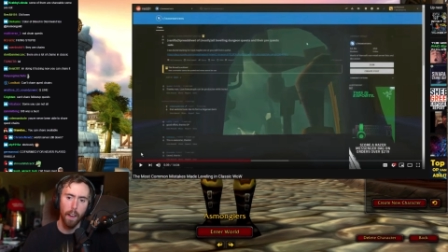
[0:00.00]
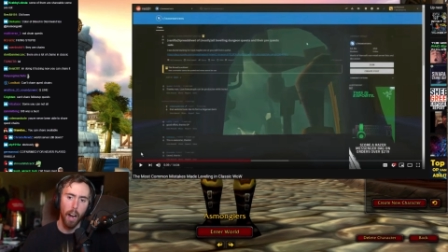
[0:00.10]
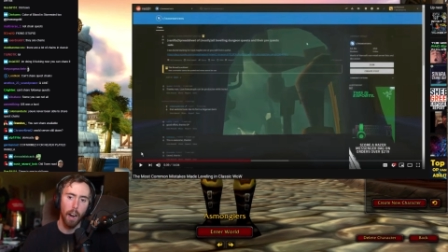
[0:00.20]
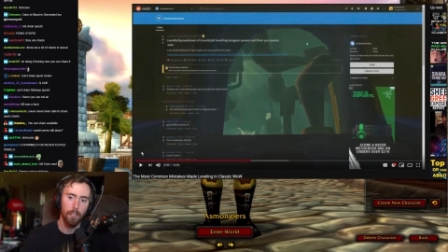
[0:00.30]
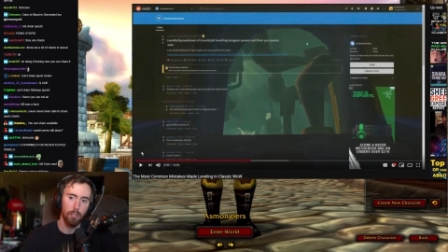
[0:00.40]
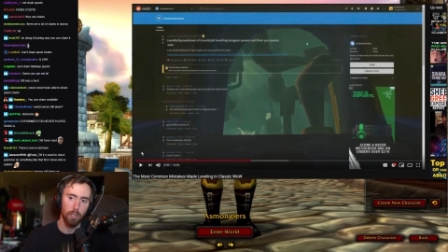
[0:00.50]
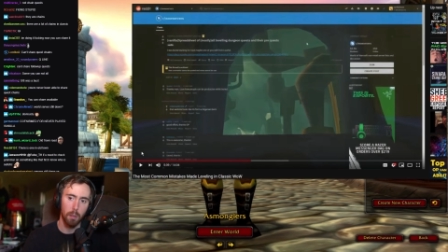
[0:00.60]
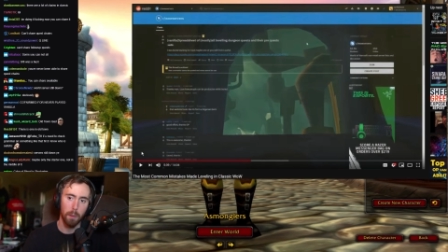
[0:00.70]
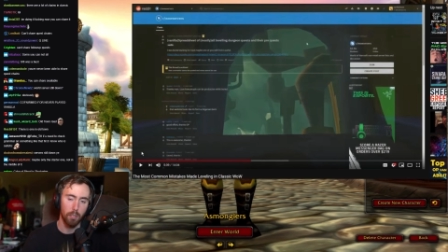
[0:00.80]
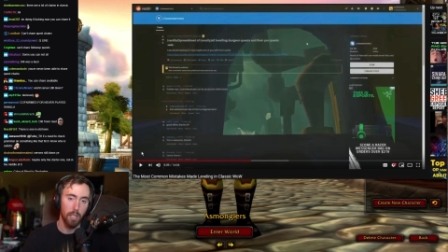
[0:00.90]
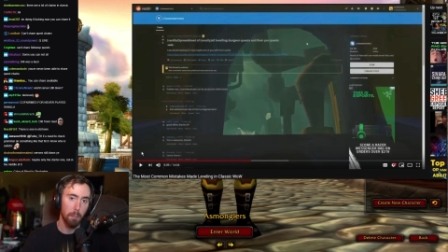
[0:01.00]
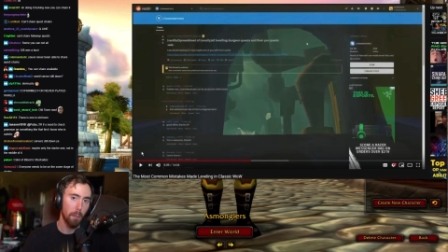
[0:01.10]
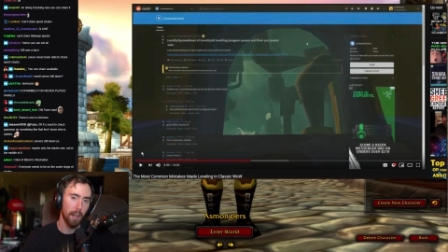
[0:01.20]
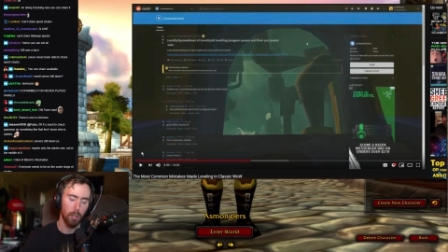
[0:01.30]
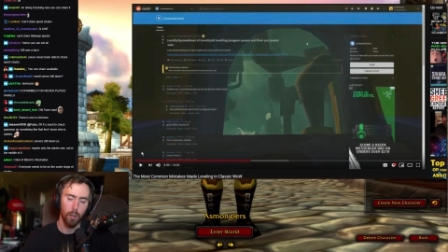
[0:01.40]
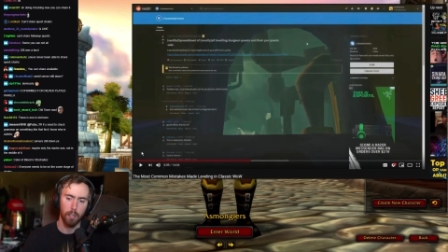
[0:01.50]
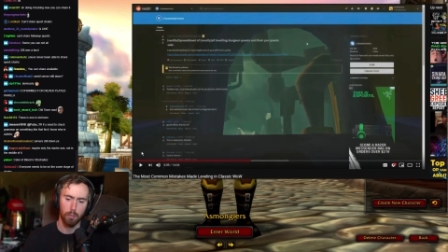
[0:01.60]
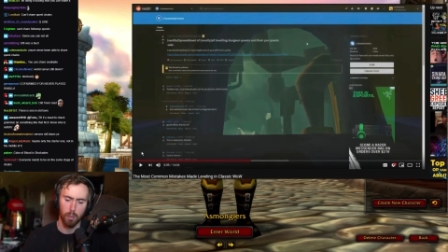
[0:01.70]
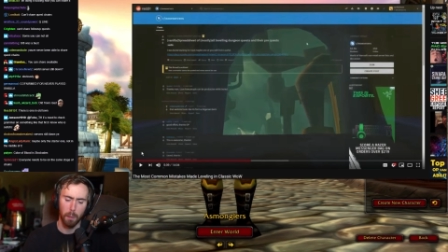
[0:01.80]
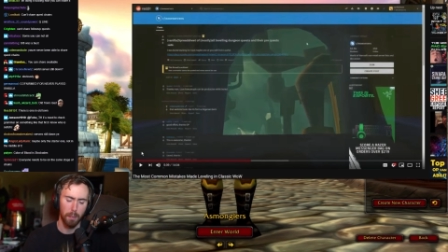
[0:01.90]
Obviously, the missing diplomat quest, or
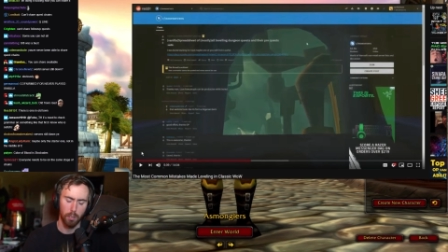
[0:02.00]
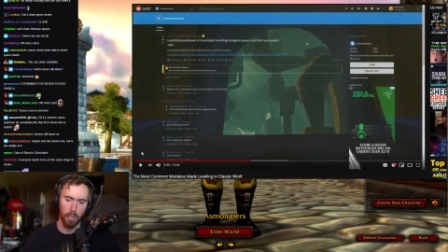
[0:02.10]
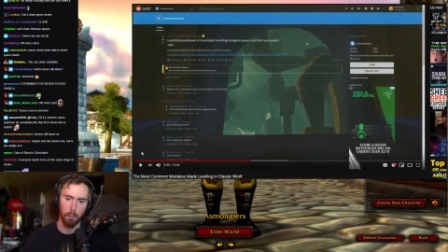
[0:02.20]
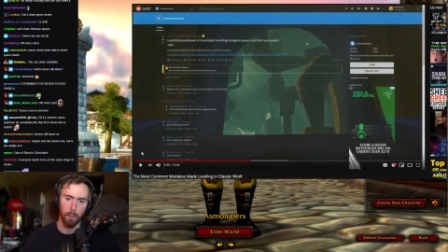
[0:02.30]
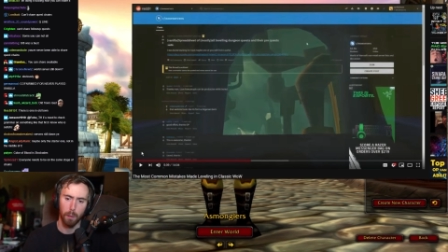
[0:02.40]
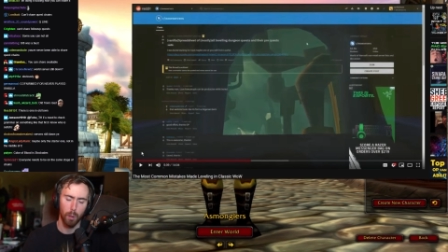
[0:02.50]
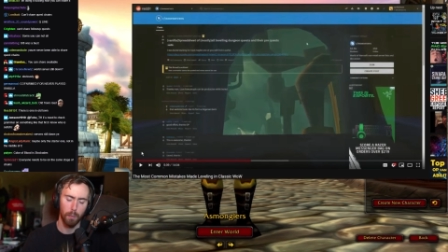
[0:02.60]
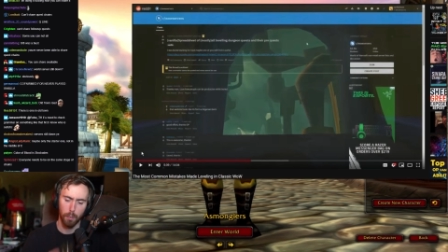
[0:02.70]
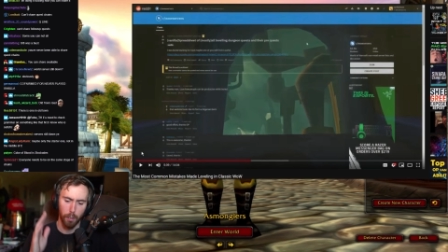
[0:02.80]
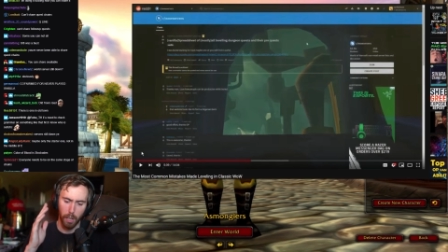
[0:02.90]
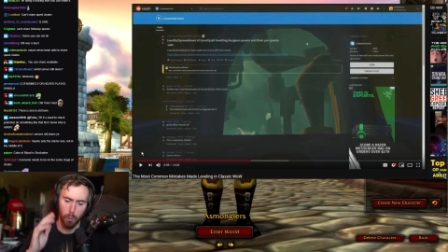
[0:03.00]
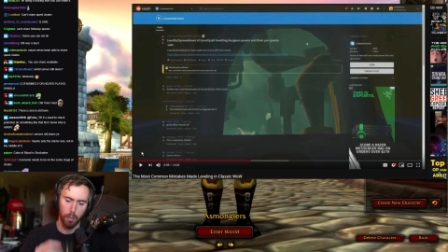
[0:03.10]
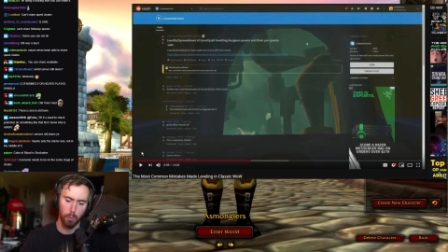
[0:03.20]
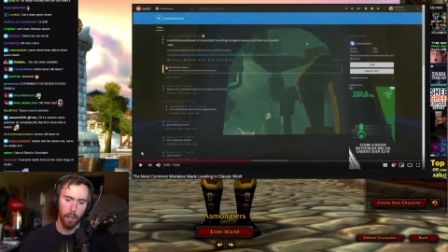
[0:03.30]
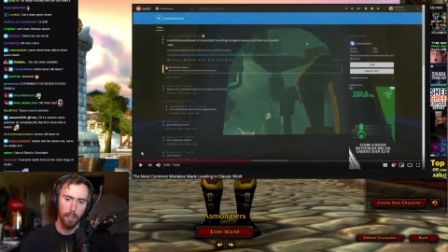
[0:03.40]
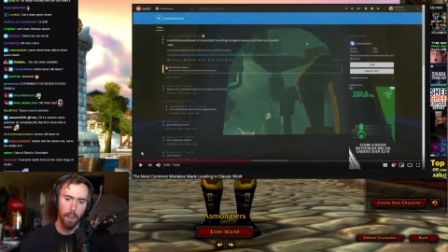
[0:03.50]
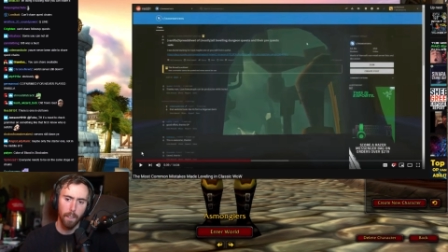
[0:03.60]
not missing diplomat, whatever the fuck it was, right?